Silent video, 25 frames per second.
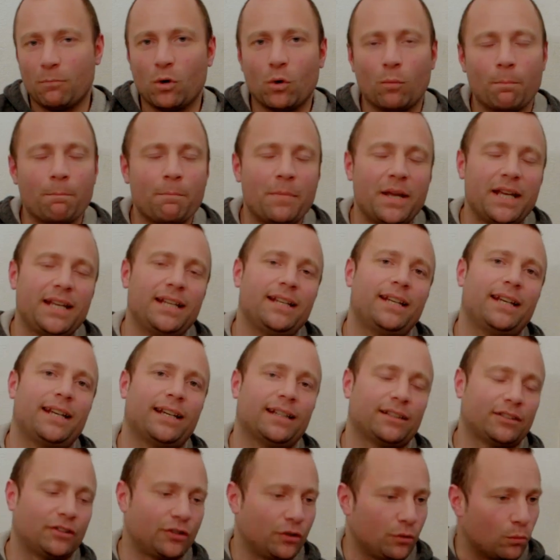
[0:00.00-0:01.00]
more
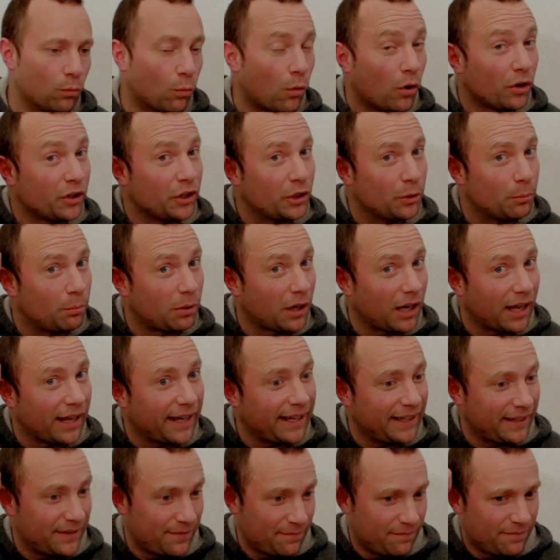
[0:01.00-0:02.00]
meaning to what you
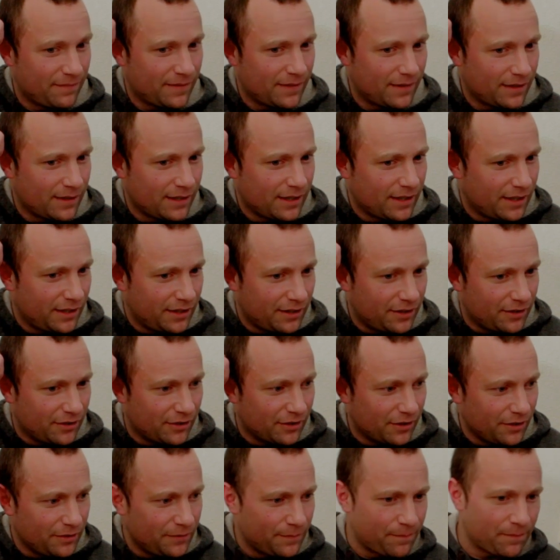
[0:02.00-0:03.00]
play, you
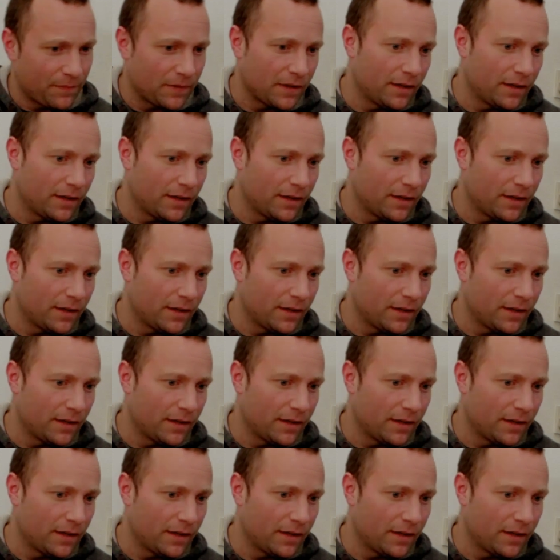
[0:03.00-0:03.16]
know.